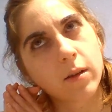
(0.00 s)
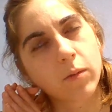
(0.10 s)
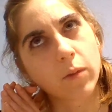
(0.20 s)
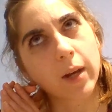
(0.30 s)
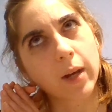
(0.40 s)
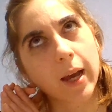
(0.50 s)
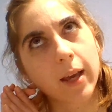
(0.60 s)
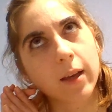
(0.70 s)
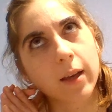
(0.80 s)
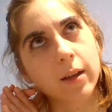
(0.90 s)

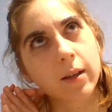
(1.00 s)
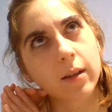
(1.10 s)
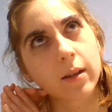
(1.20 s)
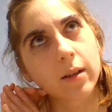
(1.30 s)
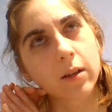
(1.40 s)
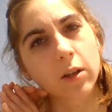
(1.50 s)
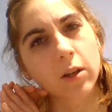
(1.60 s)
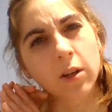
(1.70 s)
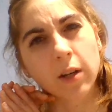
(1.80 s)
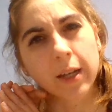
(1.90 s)

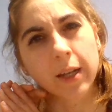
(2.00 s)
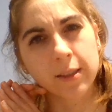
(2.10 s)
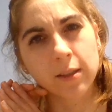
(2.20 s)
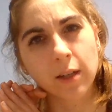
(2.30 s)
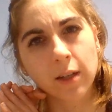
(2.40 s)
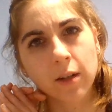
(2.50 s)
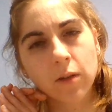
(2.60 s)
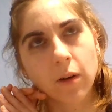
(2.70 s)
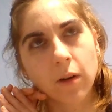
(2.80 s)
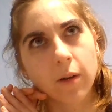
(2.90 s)
Could I still,
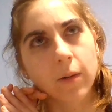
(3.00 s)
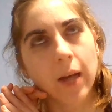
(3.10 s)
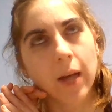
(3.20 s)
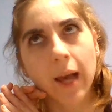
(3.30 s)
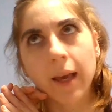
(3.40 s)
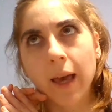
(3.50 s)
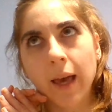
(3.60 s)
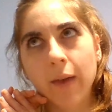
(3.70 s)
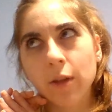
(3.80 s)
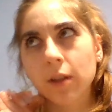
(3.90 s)
or would I
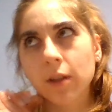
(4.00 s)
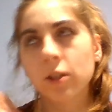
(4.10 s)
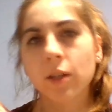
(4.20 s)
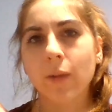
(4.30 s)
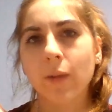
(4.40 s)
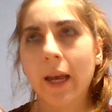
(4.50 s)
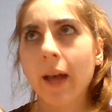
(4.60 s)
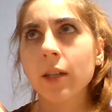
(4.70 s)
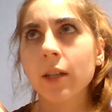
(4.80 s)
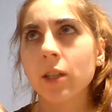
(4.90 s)
have allergic
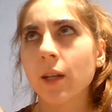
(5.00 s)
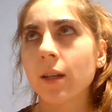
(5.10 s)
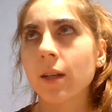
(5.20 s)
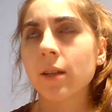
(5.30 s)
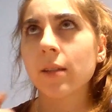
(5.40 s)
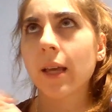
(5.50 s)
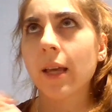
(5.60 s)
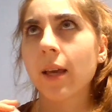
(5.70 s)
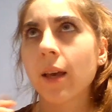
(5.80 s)
reaction? Cause like,